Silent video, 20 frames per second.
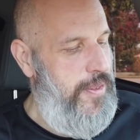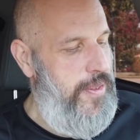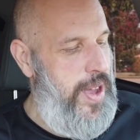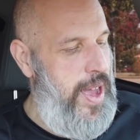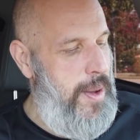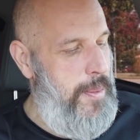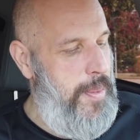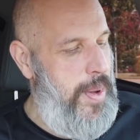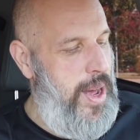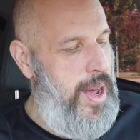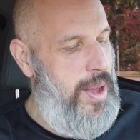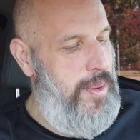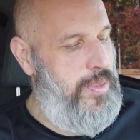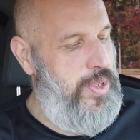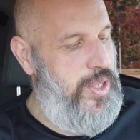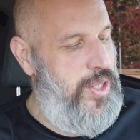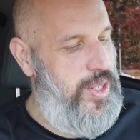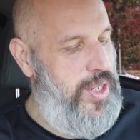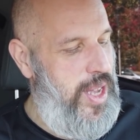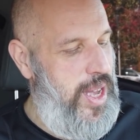Fat
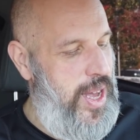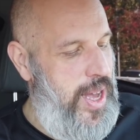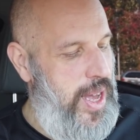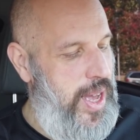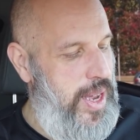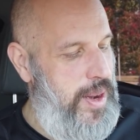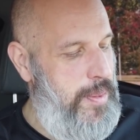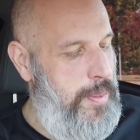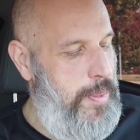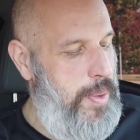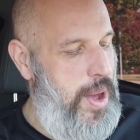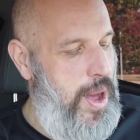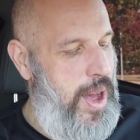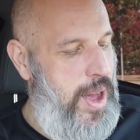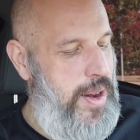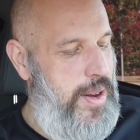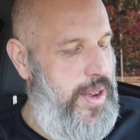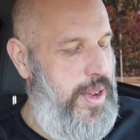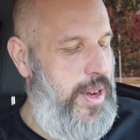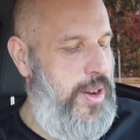bombs aside.
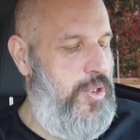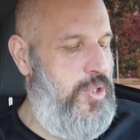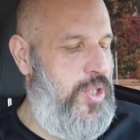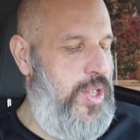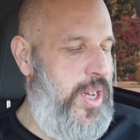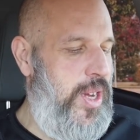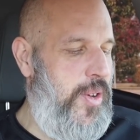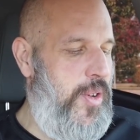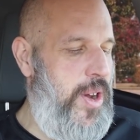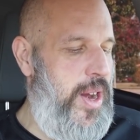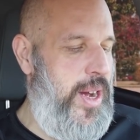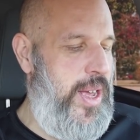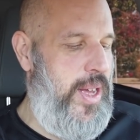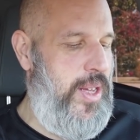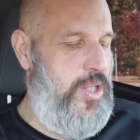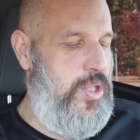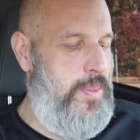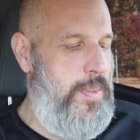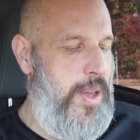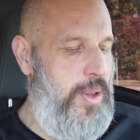But here's the
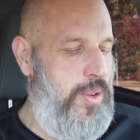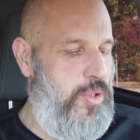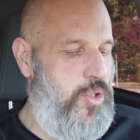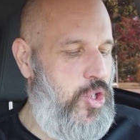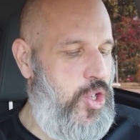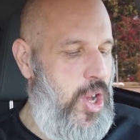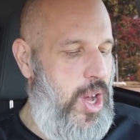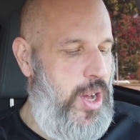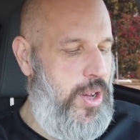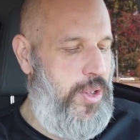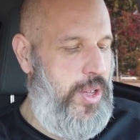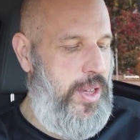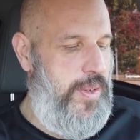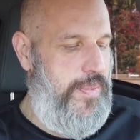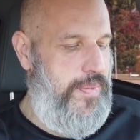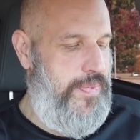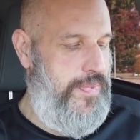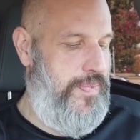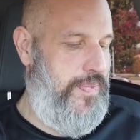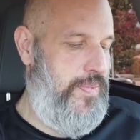ingredients. Milk chocolate,
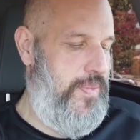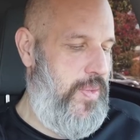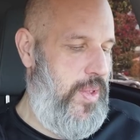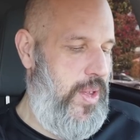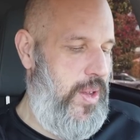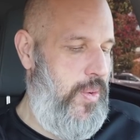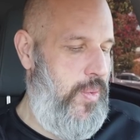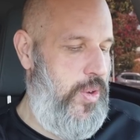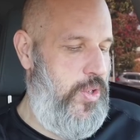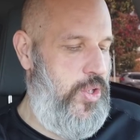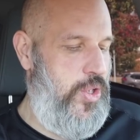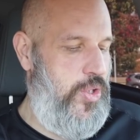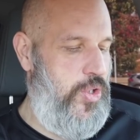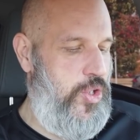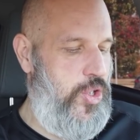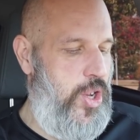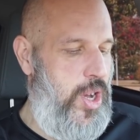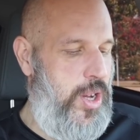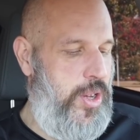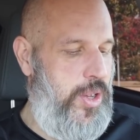which
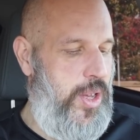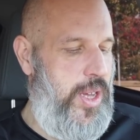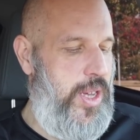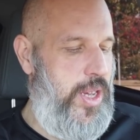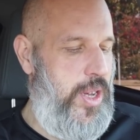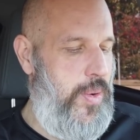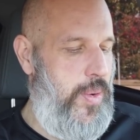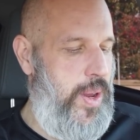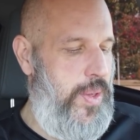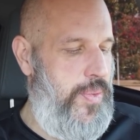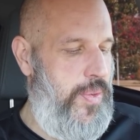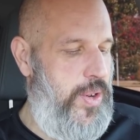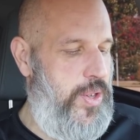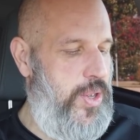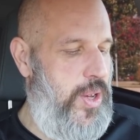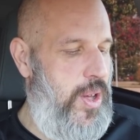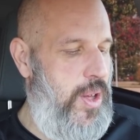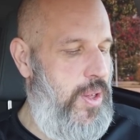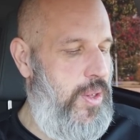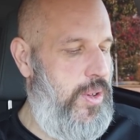is chocolate,
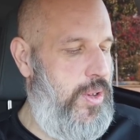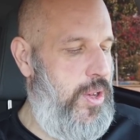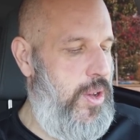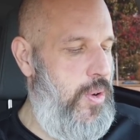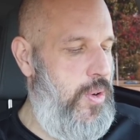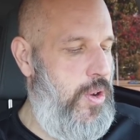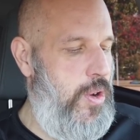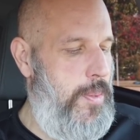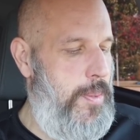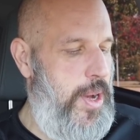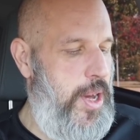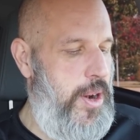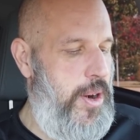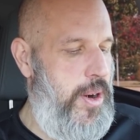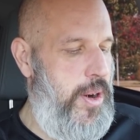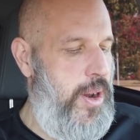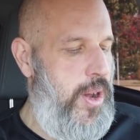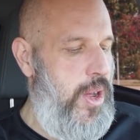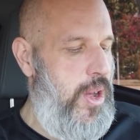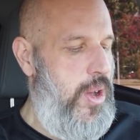erythritol, cocoa
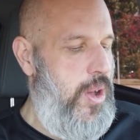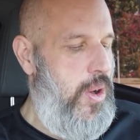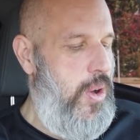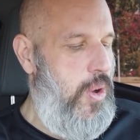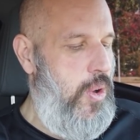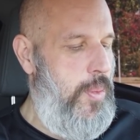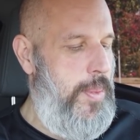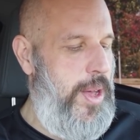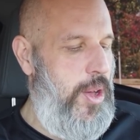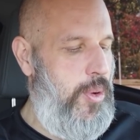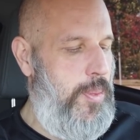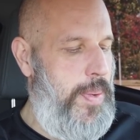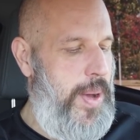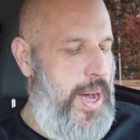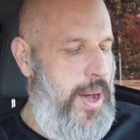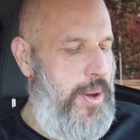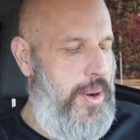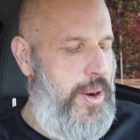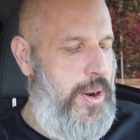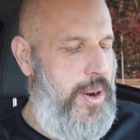butter, whole milk
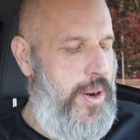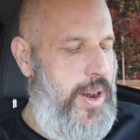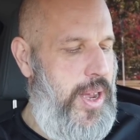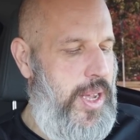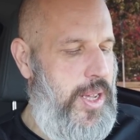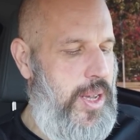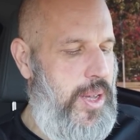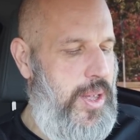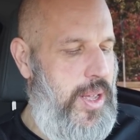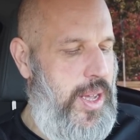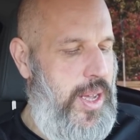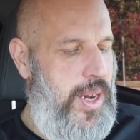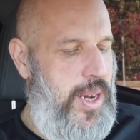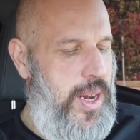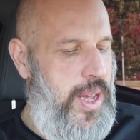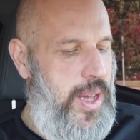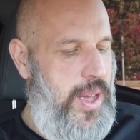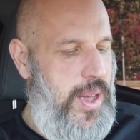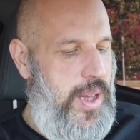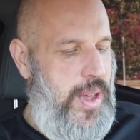powder,
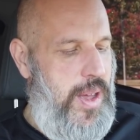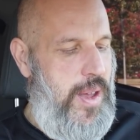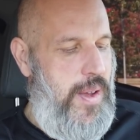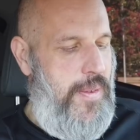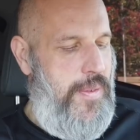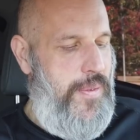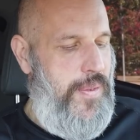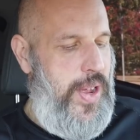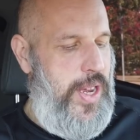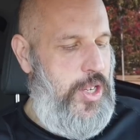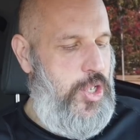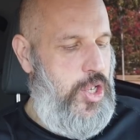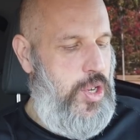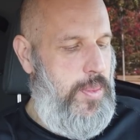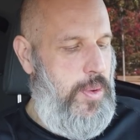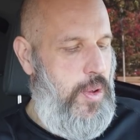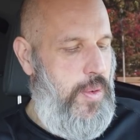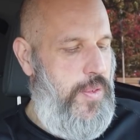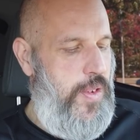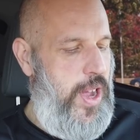inulin,
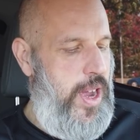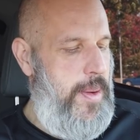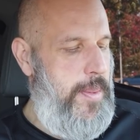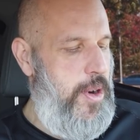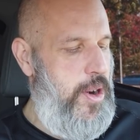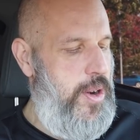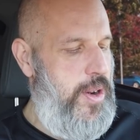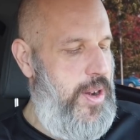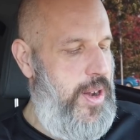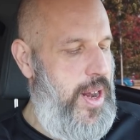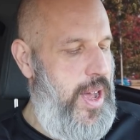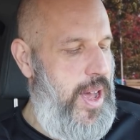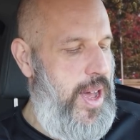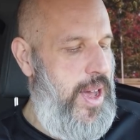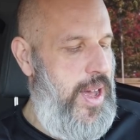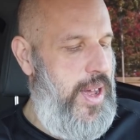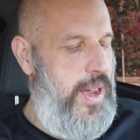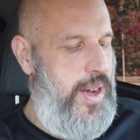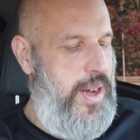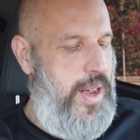vegetable fiber,
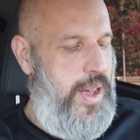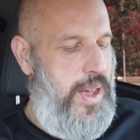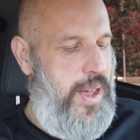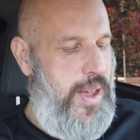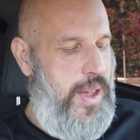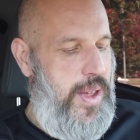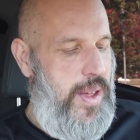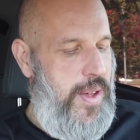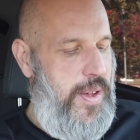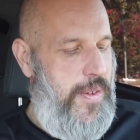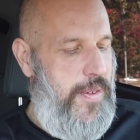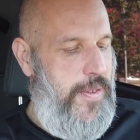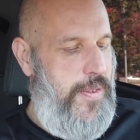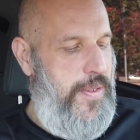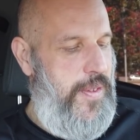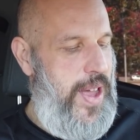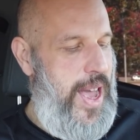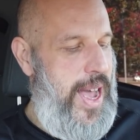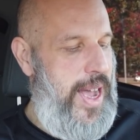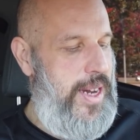
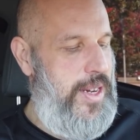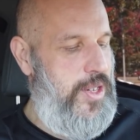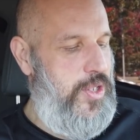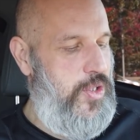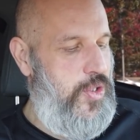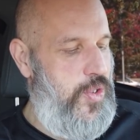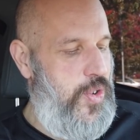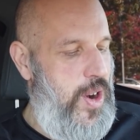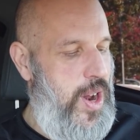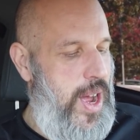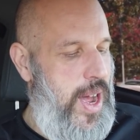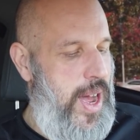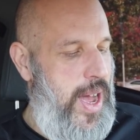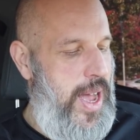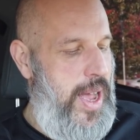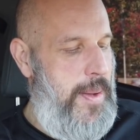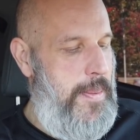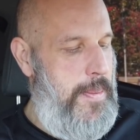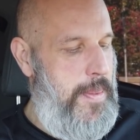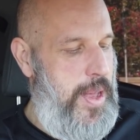non-fat,
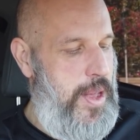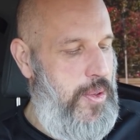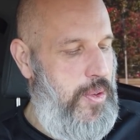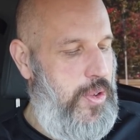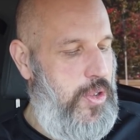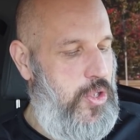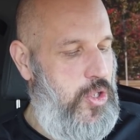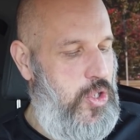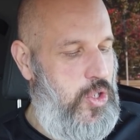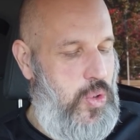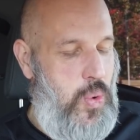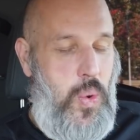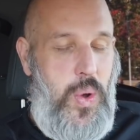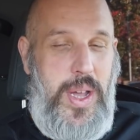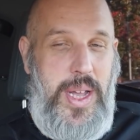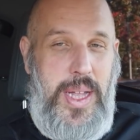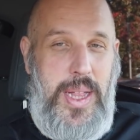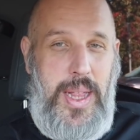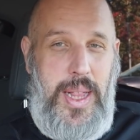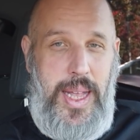dry milk,
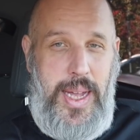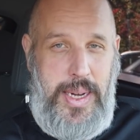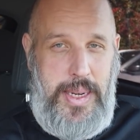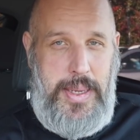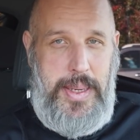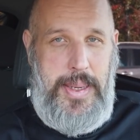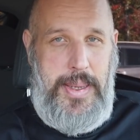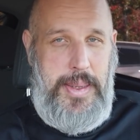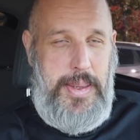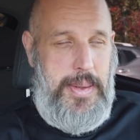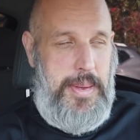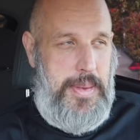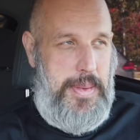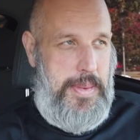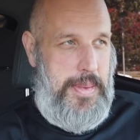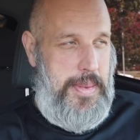soy lectin.